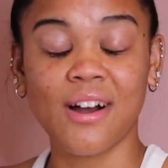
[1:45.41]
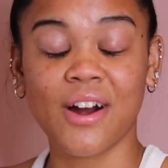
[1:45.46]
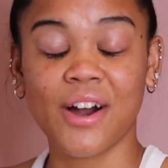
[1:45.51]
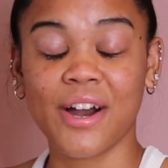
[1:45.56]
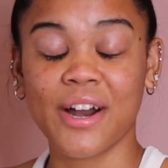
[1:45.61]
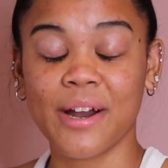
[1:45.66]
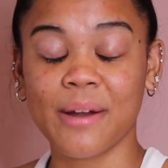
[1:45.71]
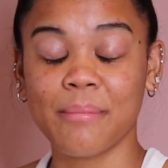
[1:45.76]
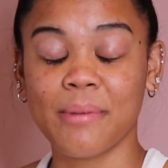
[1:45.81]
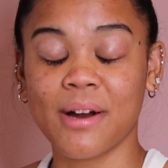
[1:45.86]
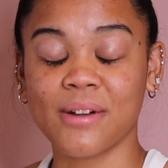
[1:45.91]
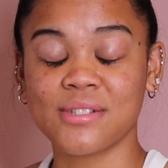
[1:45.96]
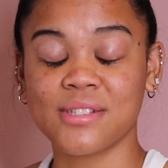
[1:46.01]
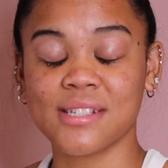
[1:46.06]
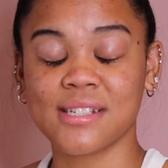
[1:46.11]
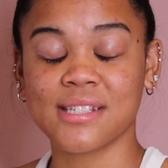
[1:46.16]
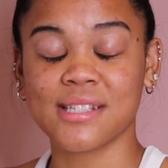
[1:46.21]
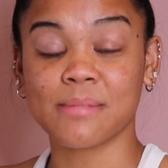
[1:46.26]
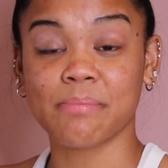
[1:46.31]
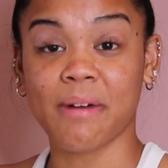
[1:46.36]
are about
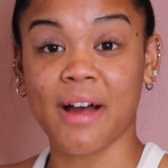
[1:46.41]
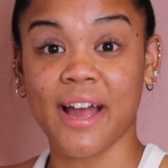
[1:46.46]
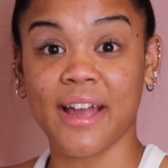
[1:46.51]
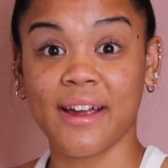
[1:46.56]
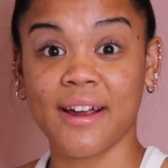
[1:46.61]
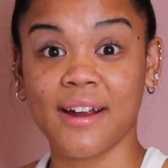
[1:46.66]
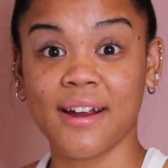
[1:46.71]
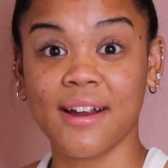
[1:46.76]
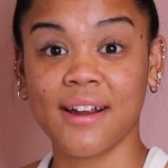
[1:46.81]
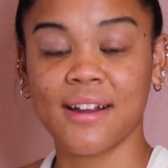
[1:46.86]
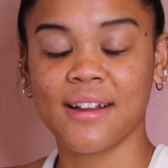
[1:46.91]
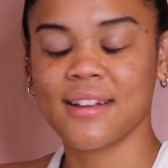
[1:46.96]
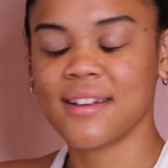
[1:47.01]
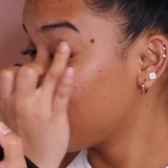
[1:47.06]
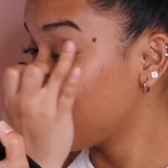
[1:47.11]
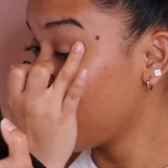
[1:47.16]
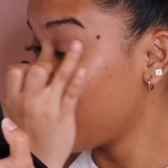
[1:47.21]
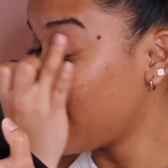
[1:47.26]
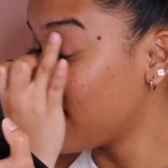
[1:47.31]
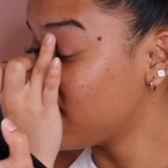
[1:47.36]
to expire.
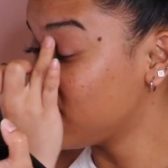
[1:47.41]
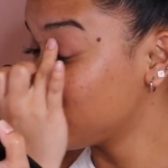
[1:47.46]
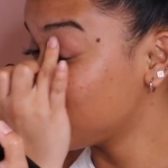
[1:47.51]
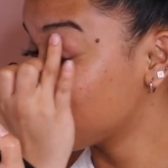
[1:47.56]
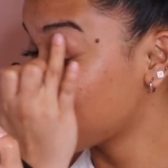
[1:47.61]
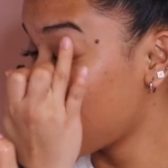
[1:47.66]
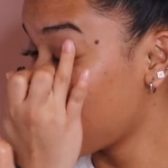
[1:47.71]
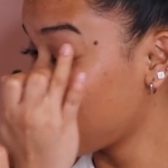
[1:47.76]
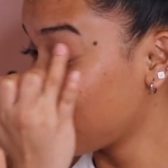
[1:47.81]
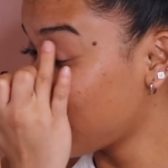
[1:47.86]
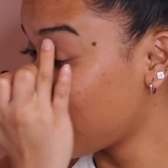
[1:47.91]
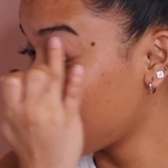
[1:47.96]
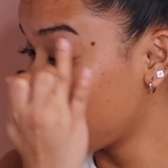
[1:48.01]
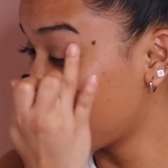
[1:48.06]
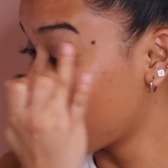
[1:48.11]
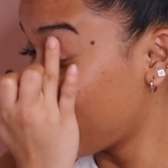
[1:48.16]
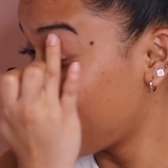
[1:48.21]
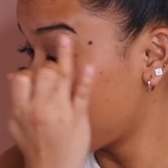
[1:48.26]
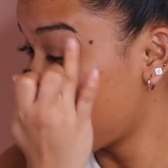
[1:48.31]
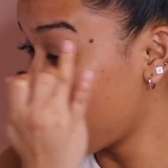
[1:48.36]
Yeah, I've just got a
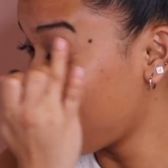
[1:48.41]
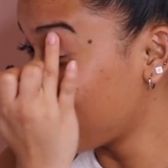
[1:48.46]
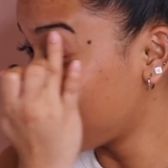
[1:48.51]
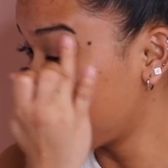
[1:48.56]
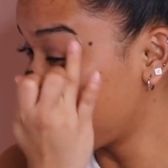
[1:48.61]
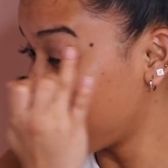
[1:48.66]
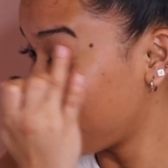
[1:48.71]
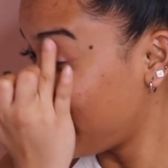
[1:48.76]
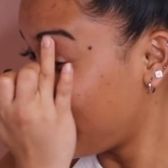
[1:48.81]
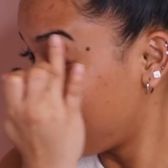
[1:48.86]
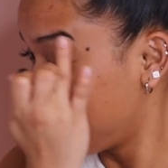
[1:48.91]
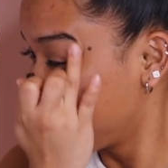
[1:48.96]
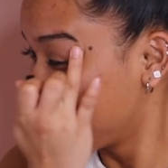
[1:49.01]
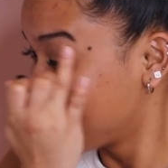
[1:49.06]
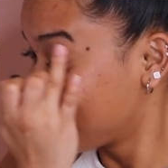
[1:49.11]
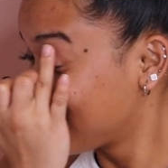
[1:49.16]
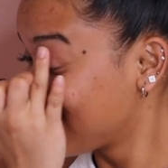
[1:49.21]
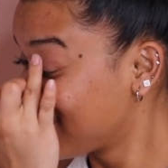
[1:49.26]
lot going on for me.